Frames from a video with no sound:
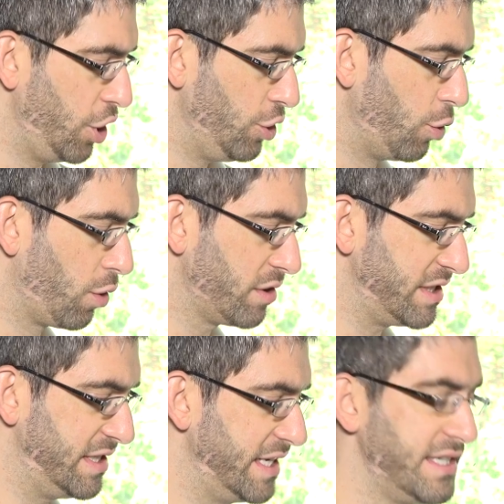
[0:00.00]
your
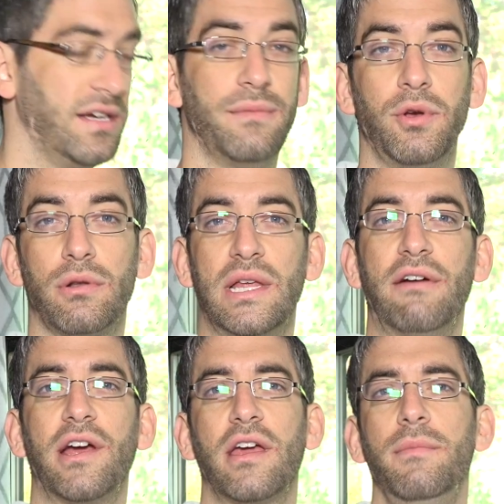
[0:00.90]
system, your Lyric